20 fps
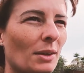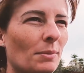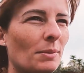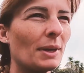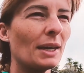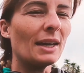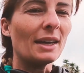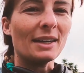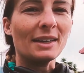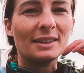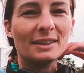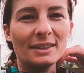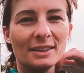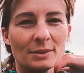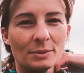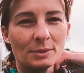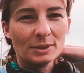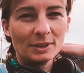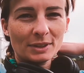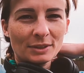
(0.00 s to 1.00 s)
But yeah,
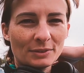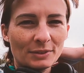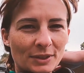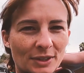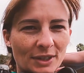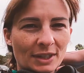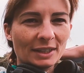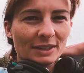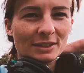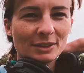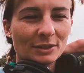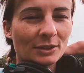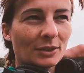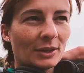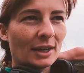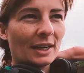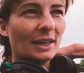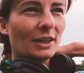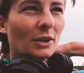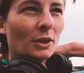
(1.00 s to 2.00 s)
I wonder if you guys have
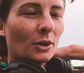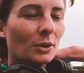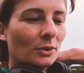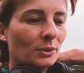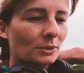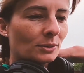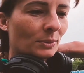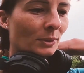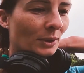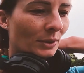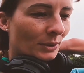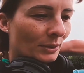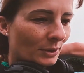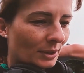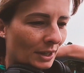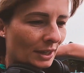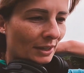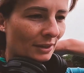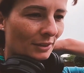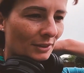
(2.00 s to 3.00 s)
got any goals, what you're
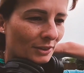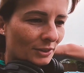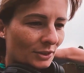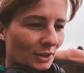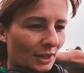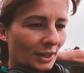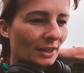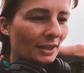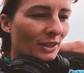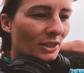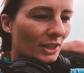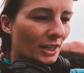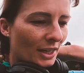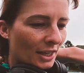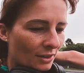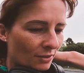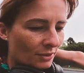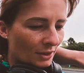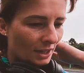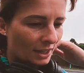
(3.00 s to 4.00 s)
kind of trying to
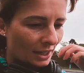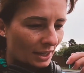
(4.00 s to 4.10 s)
achieve.